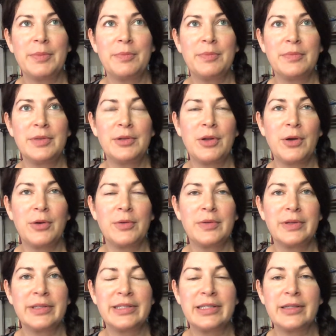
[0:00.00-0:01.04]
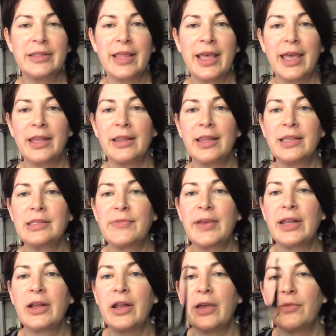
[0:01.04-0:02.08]
you know, until then, let's
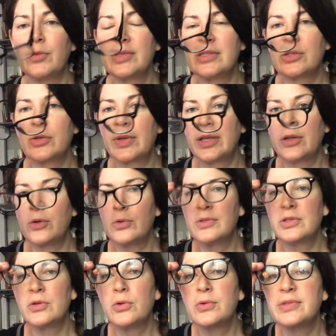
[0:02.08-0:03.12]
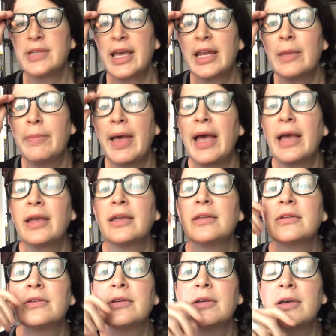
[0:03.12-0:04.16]
find out how everyone's doing. Who's getting back
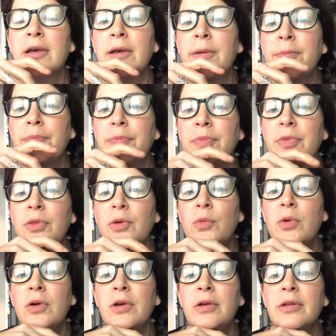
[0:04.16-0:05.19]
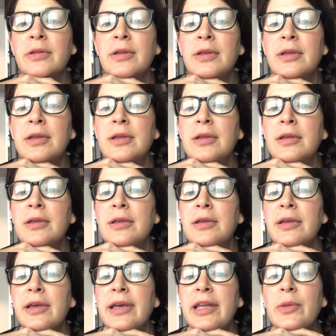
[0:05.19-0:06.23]
into the world?
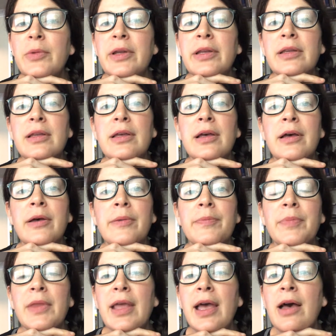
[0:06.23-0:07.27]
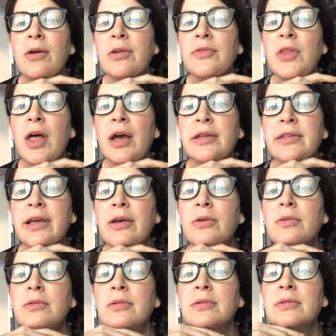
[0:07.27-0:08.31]
Anyone out of
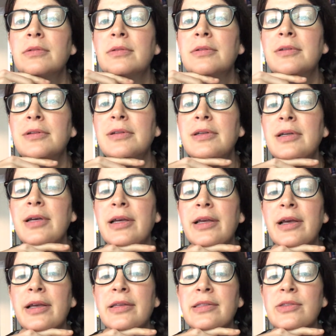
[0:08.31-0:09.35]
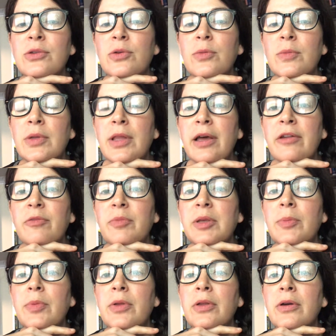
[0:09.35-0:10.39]
lockdown? I assume a lot of
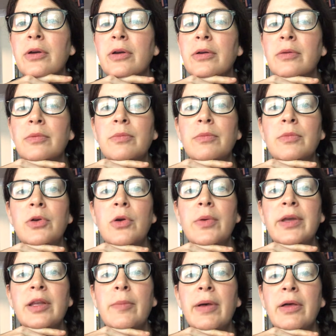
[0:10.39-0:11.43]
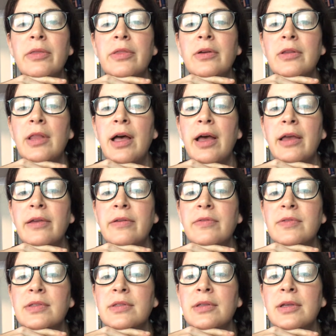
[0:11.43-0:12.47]
people are going about their
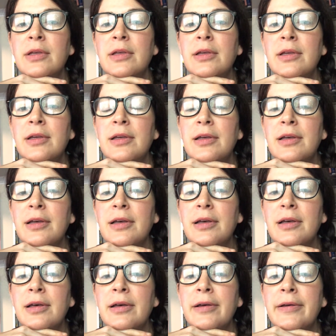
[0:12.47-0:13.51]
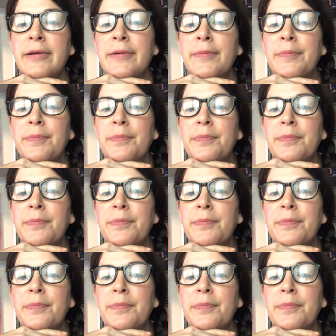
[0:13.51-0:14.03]
lives. I'm